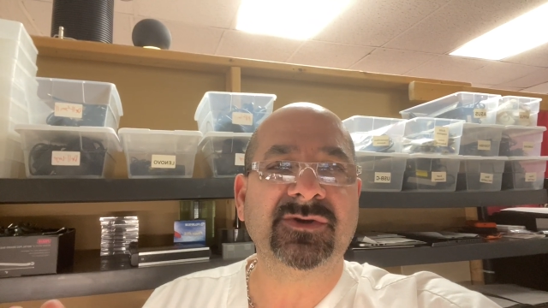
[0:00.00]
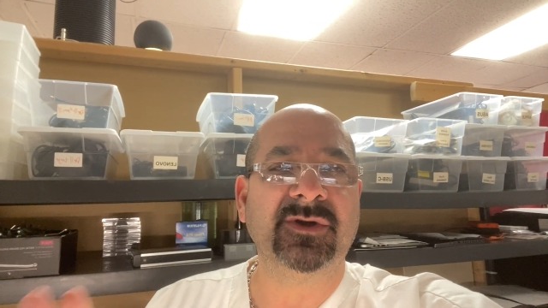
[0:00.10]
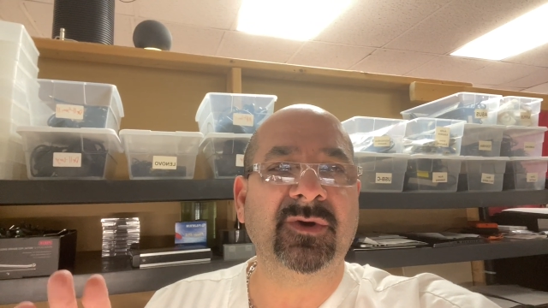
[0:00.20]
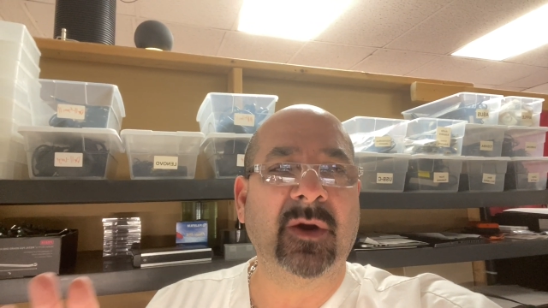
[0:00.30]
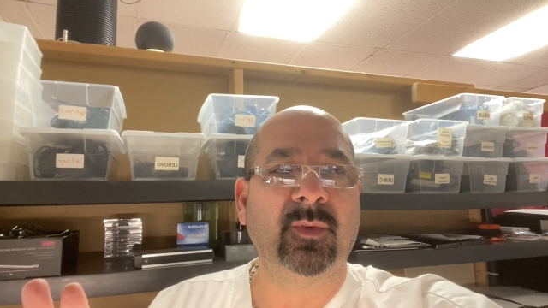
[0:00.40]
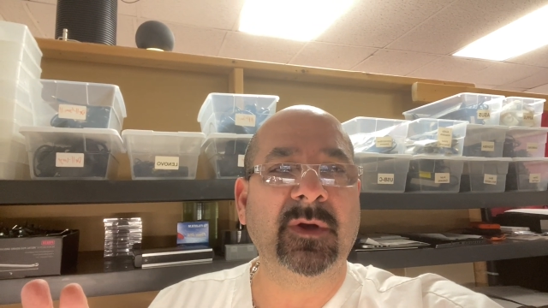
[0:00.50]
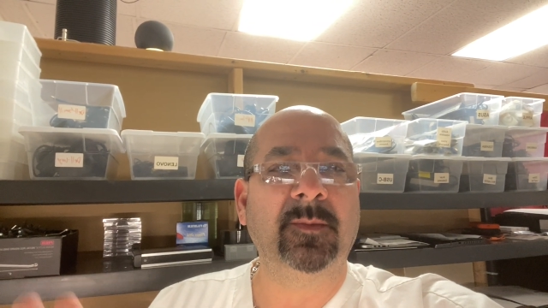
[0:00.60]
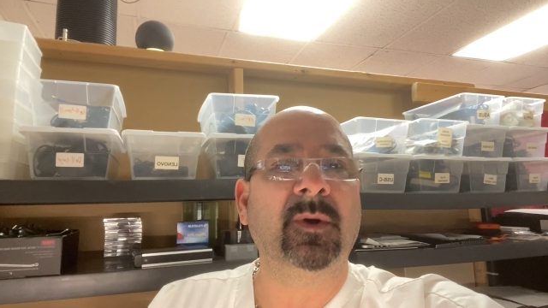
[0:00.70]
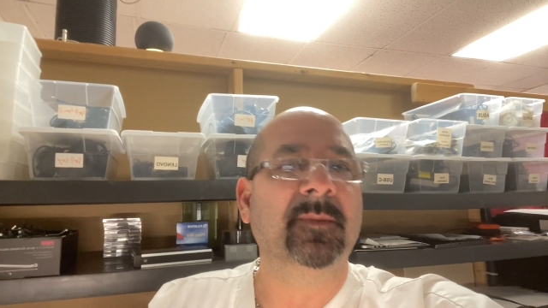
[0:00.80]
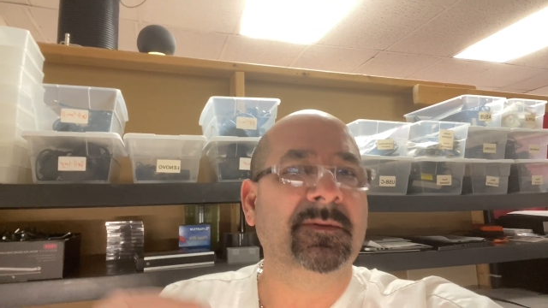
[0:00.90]
that are not
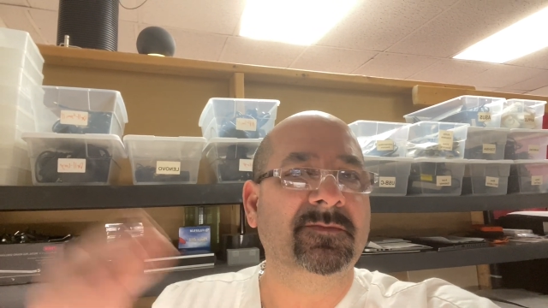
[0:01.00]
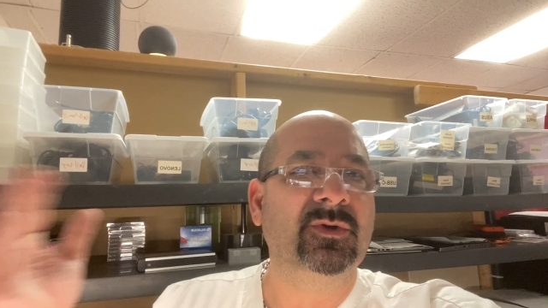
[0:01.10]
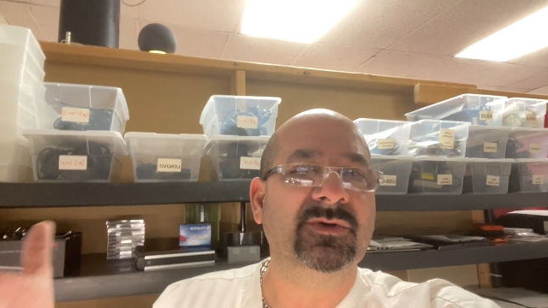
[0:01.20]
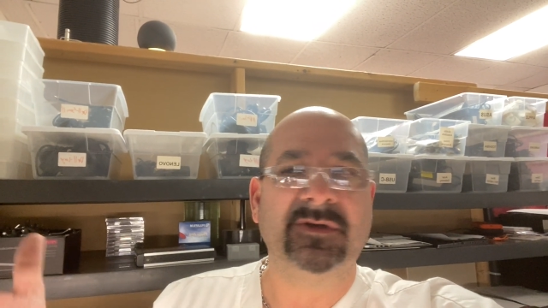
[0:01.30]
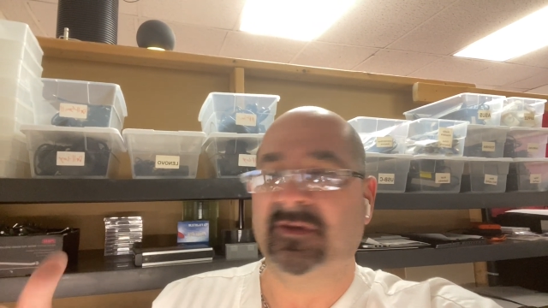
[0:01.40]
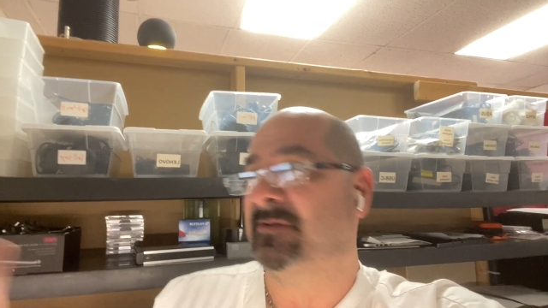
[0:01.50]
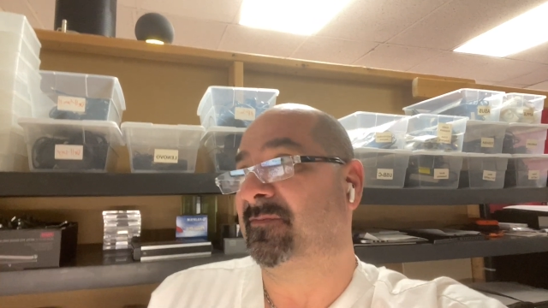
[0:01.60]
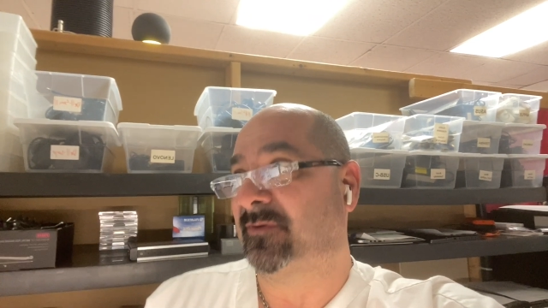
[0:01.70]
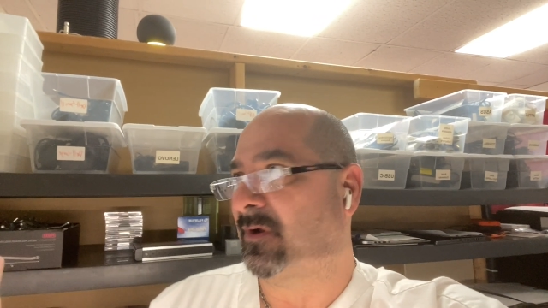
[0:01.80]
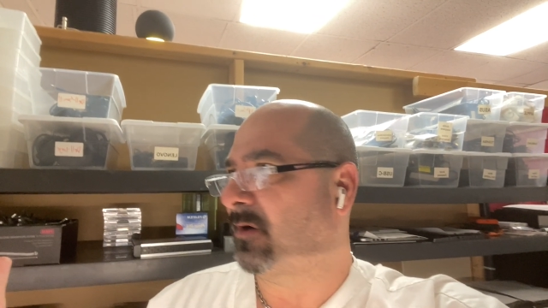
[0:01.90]
readable, usually this is a
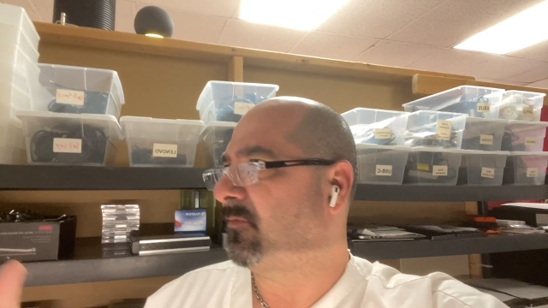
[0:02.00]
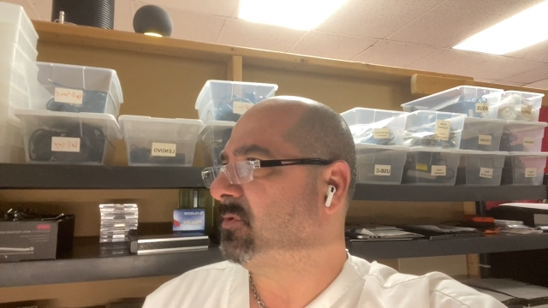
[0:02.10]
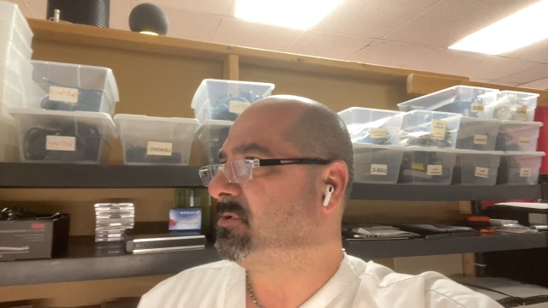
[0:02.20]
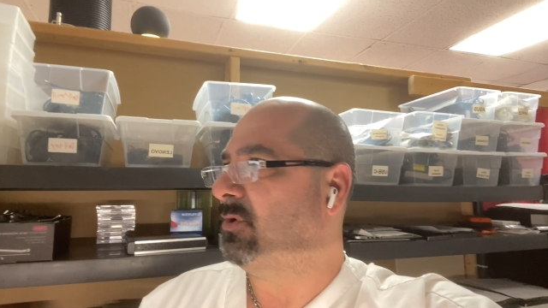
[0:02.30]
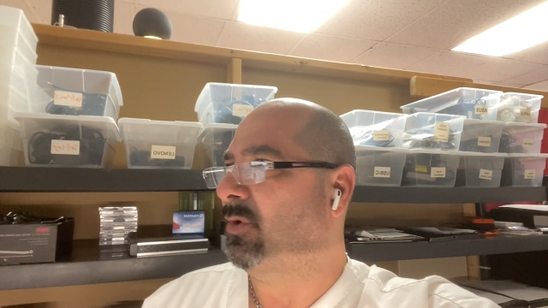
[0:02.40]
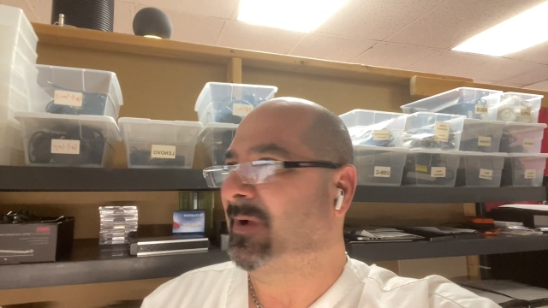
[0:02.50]
photographer, so